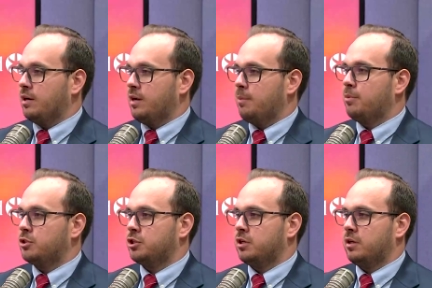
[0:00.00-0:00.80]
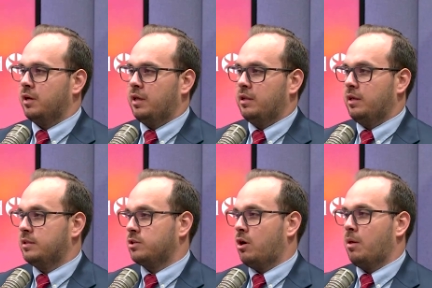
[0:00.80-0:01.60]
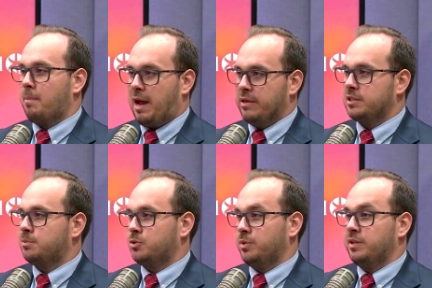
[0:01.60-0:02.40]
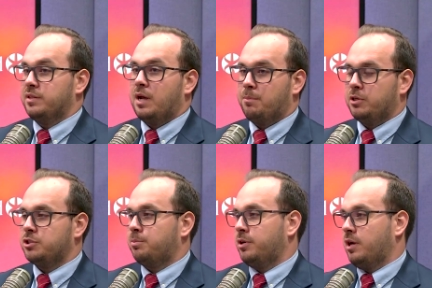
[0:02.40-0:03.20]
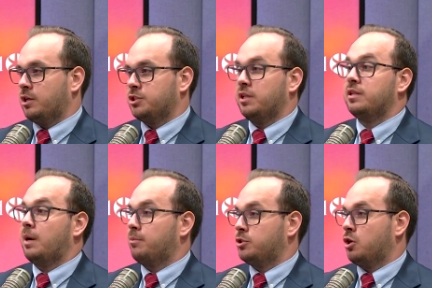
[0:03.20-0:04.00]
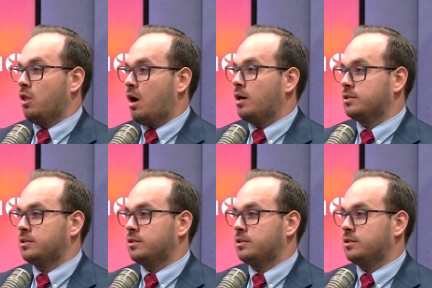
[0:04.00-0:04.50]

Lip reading: temperature, and it's all a balance between temperature production and temperature loss.